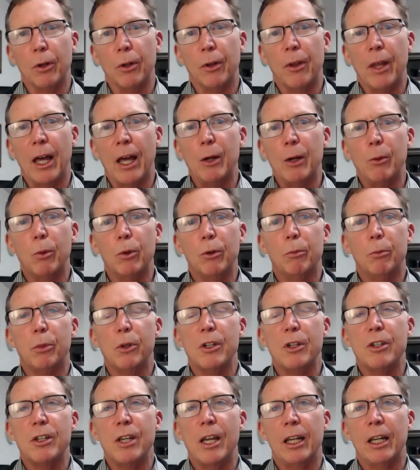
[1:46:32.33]
They will
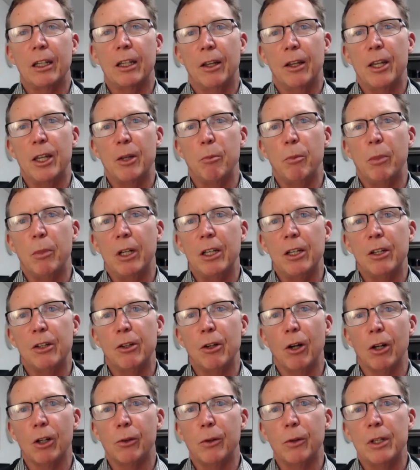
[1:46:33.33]
protect their
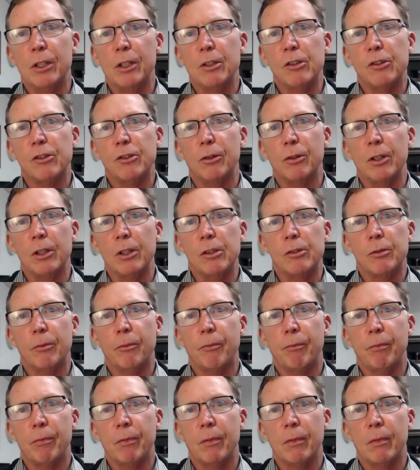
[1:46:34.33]
billion-dollar industries
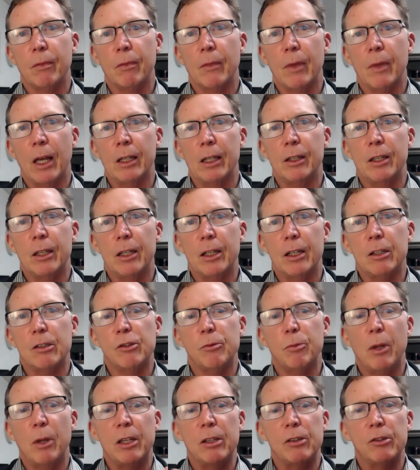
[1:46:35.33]
at the
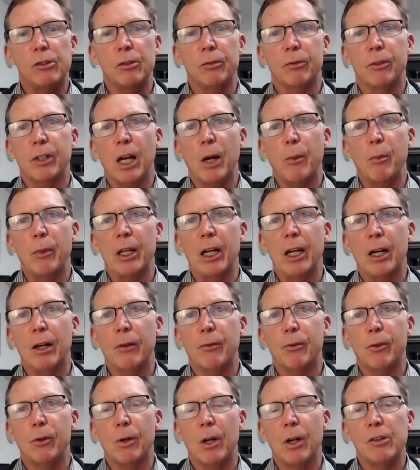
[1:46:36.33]
expense of coming
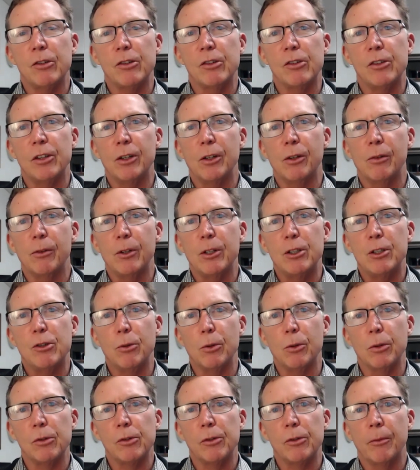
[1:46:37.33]
after us as
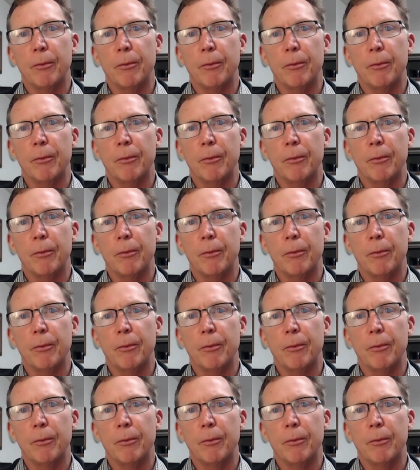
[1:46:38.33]
individuals.